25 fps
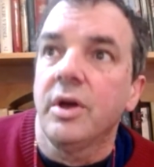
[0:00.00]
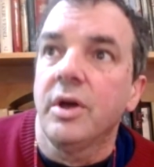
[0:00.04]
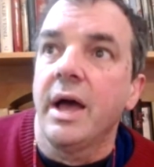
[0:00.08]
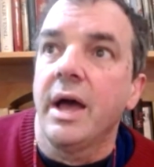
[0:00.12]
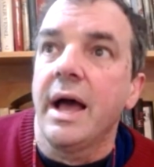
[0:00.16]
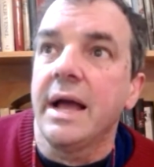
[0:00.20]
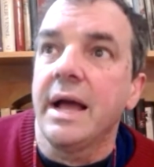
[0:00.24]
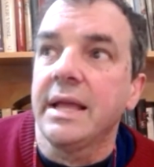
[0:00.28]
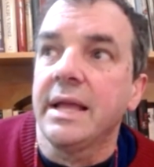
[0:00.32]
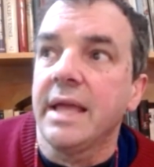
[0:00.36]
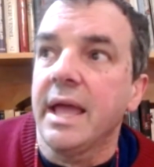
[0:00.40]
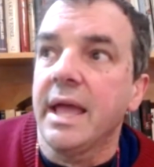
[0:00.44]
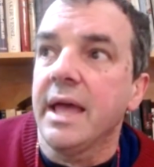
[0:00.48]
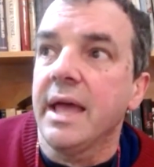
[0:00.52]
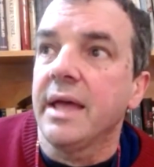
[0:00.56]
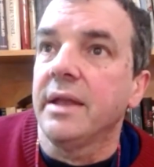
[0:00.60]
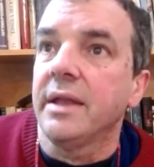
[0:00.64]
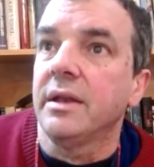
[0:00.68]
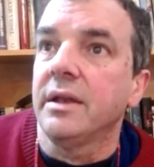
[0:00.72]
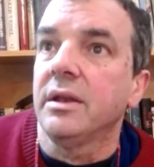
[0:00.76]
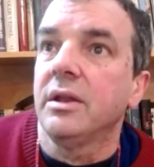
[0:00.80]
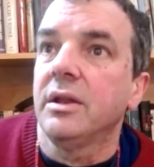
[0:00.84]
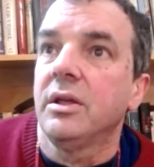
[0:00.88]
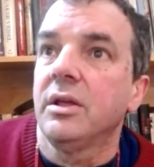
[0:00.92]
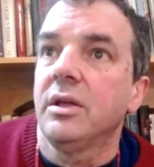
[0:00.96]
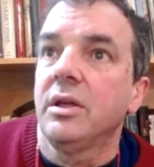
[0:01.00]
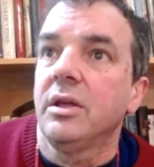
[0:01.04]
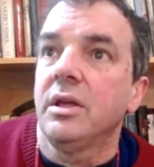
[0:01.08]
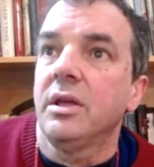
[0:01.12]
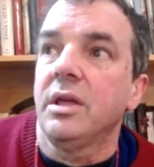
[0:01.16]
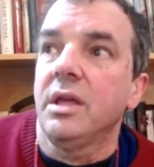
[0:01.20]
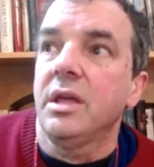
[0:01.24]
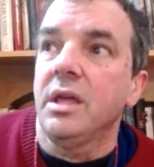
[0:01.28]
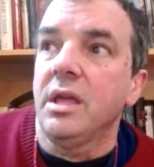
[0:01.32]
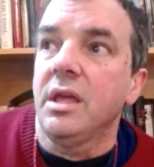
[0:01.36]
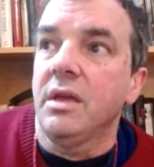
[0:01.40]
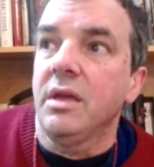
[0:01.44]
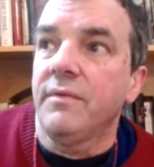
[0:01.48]
Again,
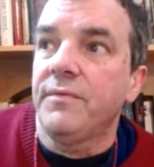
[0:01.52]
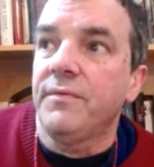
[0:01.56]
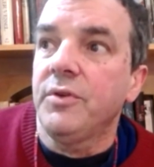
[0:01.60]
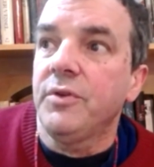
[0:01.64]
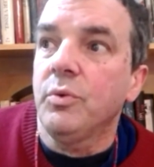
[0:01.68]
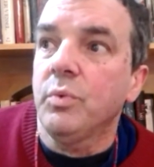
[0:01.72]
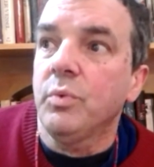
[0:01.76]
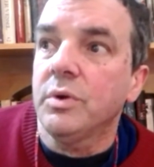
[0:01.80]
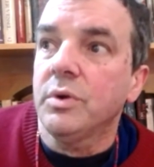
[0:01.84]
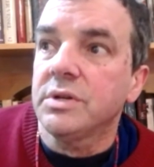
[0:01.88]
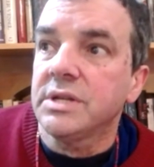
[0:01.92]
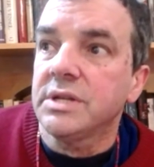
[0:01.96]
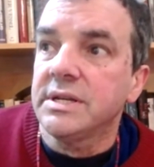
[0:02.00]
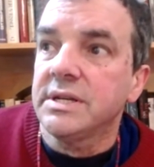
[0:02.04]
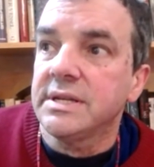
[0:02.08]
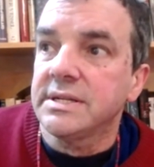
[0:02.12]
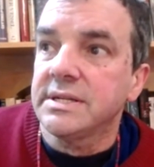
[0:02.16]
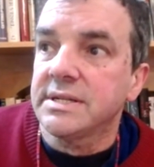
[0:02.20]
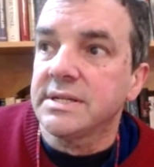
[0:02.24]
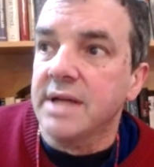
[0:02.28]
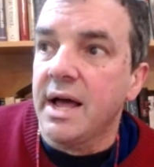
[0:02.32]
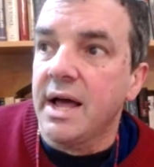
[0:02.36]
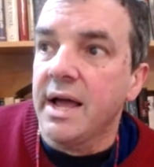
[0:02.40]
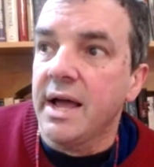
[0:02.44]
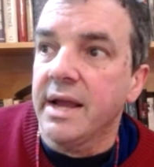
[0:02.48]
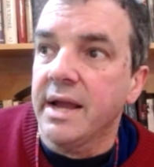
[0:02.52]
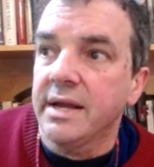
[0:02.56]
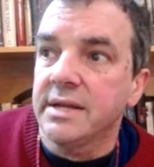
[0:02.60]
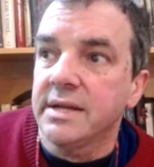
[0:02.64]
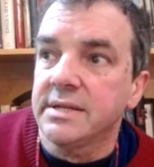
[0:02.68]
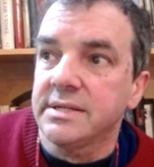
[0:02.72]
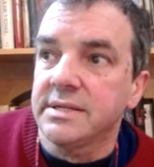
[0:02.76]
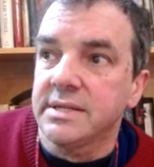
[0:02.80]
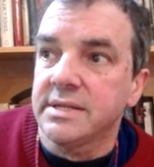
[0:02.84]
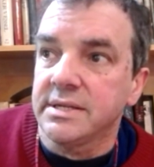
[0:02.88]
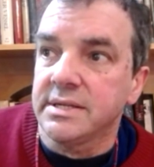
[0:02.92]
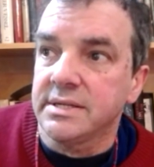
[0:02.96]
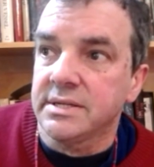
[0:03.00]
if you were to design a
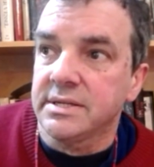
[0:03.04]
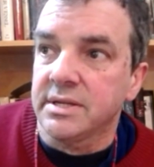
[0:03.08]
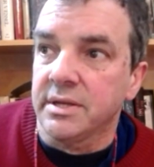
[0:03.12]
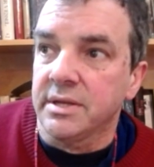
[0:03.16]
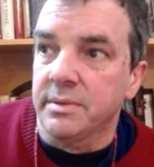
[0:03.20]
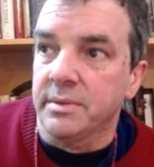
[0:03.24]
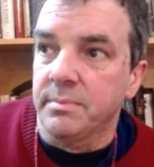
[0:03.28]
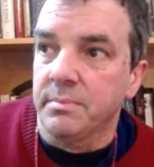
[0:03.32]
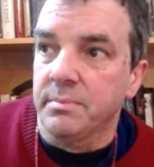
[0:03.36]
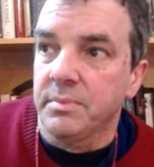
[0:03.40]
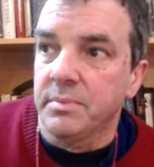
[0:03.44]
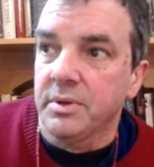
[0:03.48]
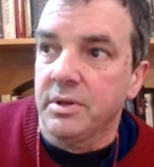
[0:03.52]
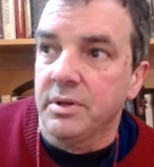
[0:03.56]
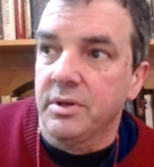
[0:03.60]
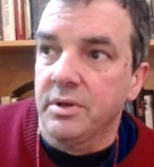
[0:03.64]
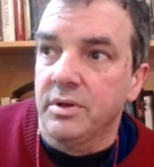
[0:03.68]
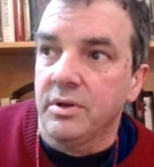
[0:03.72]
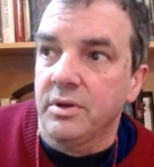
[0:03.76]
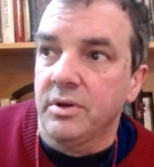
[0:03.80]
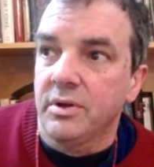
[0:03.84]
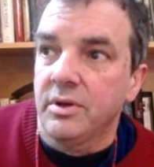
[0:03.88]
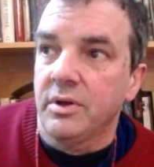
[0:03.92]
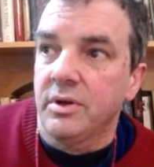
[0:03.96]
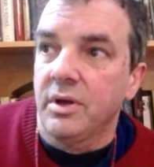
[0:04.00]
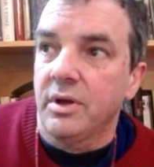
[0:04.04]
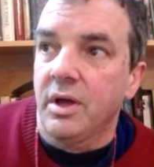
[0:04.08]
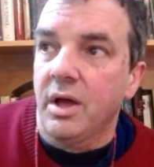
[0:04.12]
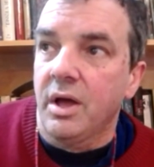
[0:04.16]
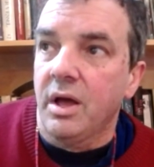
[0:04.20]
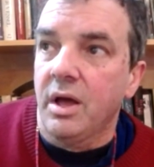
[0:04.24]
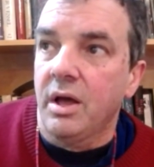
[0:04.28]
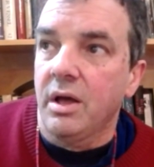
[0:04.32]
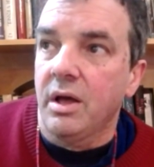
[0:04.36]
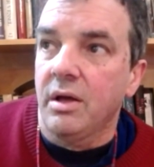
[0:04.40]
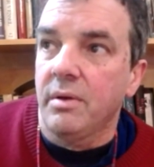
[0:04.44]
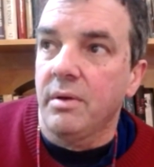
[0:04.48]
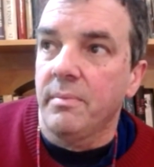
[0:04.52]
system
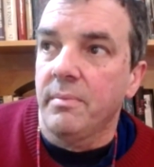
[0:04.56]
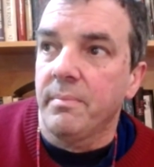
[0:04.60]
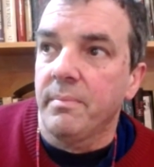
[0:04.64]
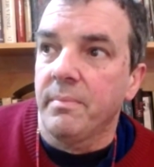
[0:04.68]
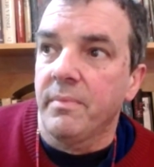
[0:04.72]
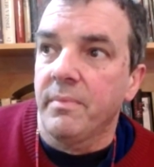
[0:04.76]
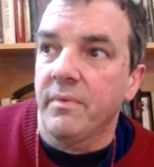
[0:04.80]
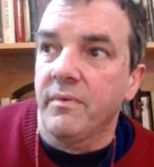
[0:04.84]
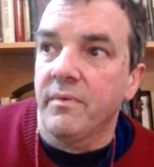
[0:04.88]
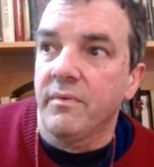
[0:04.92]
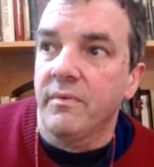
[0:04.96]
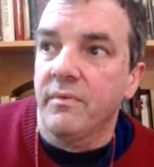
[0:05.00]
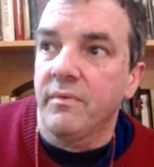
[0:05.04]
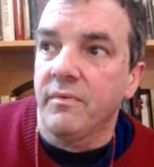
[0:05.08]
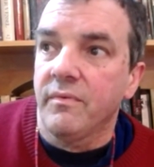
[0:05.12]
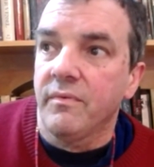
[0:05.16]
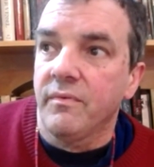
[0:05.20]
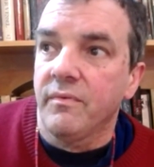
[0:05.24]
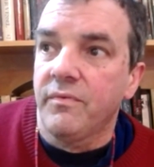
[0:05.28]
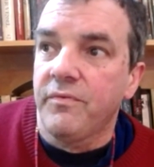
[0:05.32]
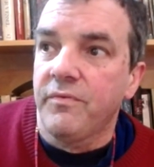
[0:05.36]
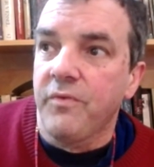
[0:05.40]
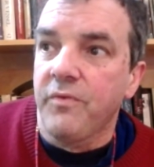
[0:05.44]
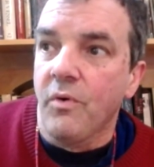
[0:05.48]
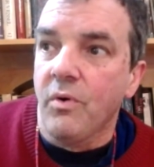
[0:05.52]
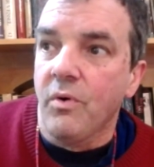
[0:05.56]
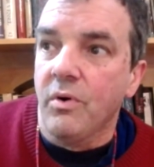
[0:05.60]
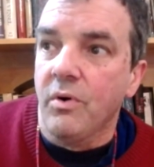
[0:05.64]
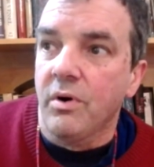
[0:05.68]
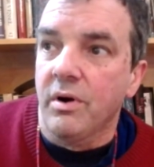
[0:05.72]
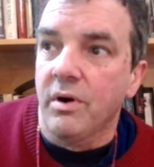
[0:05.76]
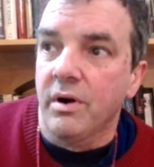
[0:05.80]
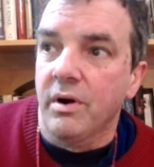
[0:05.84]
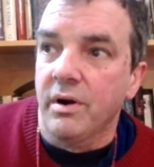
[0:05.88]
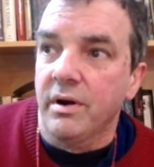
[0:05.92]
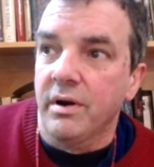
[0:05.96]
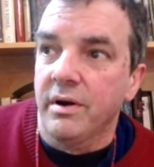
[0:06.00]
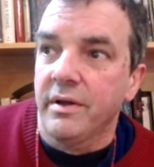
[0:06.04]
um,
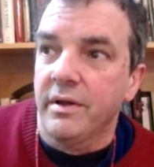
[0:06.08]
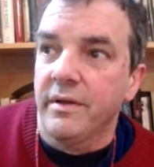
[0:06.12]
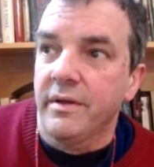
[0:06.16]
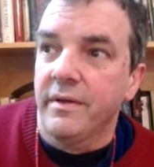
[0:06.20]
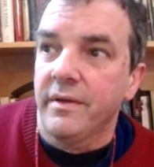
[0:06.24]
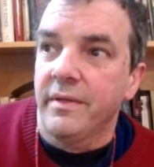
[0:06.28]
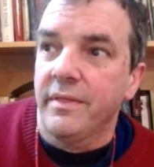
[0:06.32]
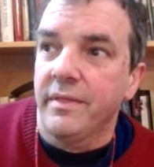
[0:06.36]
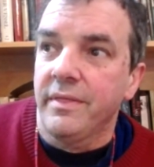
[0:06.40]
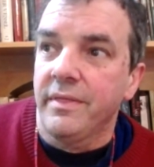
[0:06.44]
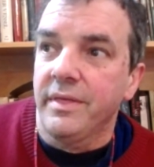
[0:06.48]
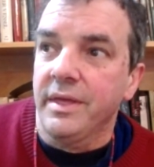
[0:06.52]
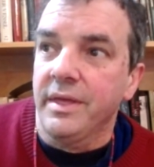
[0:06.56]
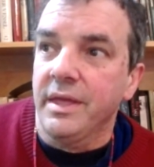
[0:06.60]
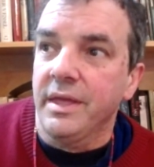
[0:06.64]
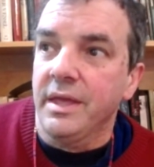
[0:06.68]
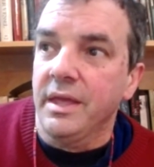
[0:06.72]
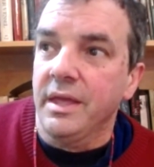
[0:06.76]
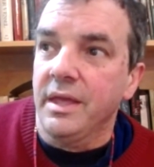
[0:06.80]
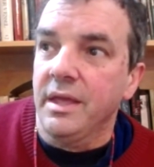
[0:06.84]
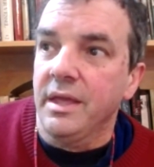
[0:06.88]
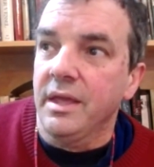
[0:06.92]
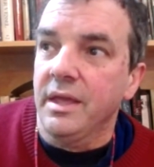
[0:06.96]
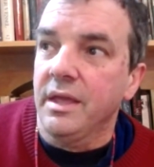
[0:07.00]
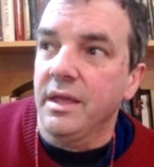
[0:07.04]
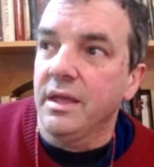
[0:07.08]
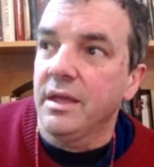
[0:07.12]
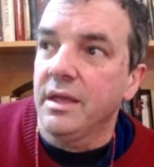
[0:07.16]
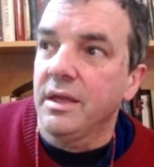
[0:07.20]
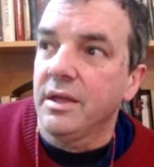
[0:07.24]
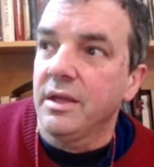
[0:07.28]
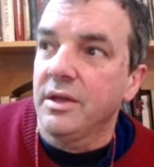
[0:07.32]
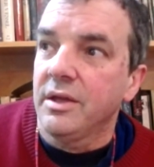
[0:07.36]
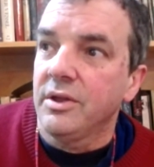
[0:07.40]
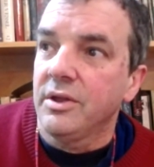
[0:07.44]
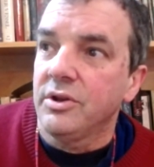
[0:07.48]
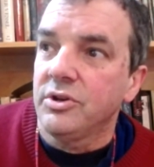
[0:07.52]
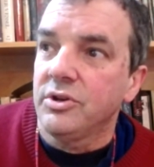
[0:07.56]
for the
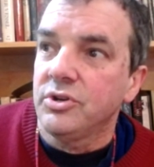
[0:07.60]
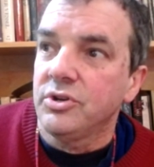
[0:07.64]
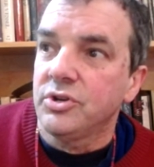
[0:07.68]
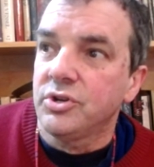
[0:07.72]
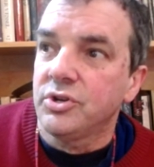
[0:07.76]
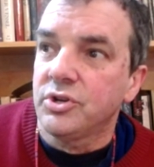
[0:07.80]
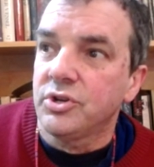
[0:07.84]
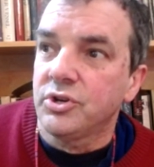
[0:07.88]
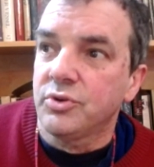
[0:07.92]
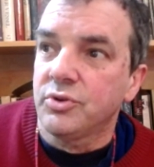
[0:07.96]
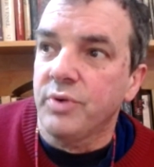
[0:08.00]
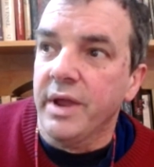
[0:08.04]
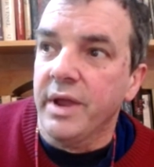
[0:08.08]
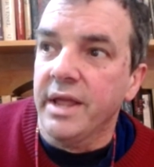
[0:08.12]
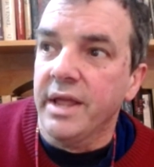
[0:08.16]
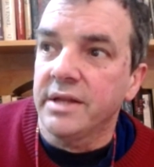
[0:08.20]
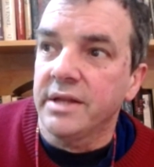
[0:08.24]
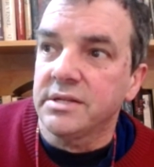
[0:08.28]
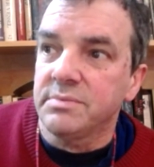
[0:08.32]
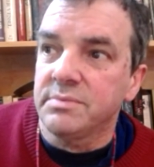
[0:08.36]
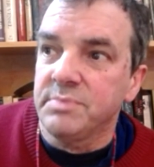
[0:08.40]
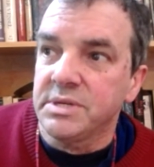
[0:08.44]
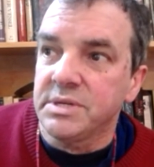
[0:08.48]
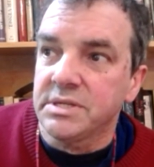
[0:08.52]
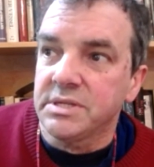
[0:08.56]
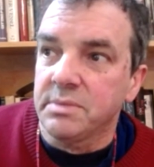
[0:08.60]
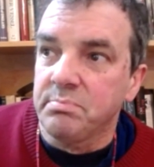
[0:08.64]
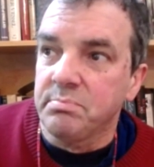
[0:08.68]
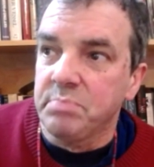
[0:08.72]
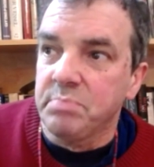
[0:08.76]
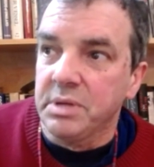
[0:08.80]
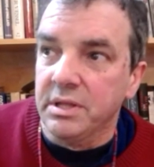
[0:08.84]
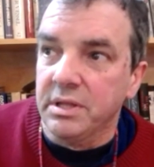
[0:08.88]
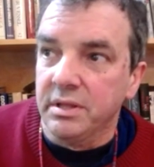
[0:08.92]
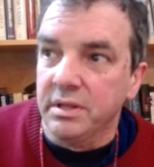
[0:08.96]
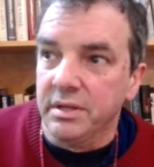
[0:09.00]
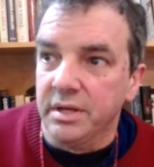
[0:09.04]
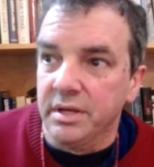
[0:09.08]

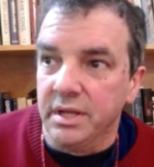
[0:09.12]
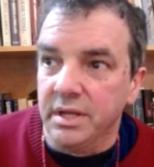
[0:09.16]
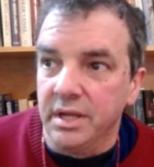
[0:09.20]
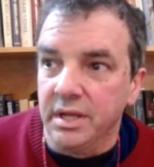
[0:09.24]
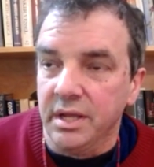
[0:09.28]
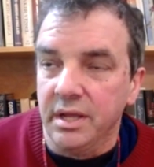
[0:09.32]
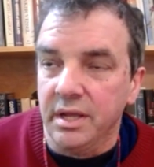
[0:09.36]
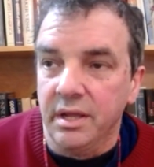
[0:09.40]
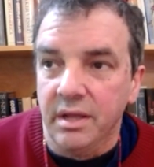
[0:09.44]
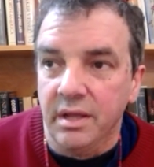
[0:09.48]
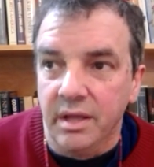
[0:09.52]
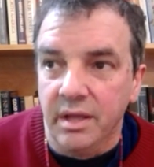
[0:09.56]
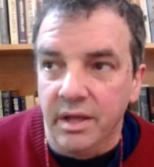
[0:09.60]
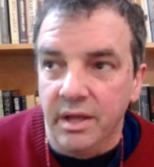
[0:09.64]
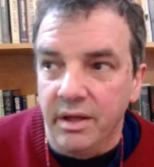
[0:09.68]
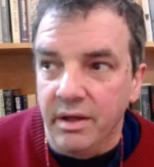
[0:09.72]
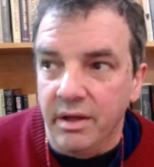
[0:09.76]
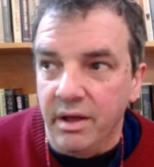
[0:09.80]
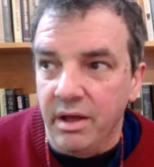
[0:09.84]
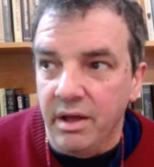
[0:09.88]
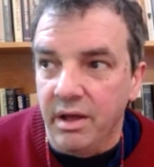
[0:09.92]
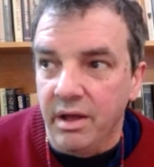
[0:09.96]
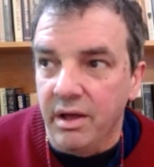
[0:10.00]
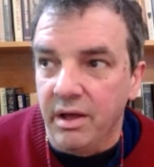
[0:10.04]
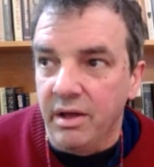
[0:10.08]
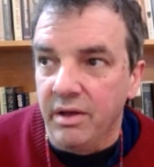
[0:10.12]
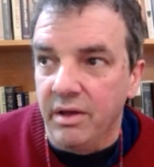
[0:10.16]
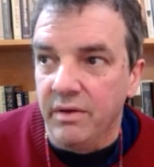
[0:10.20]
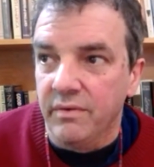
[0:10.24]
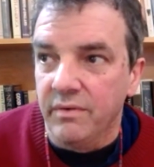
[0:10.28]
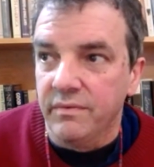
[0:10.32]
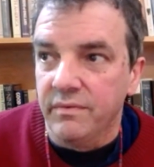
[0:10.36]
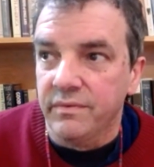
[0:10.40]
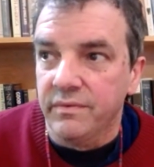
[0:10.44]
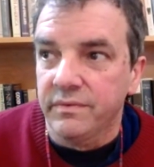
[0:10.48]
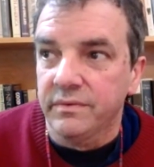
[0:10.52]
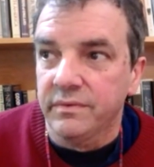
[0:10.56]
transmissibility of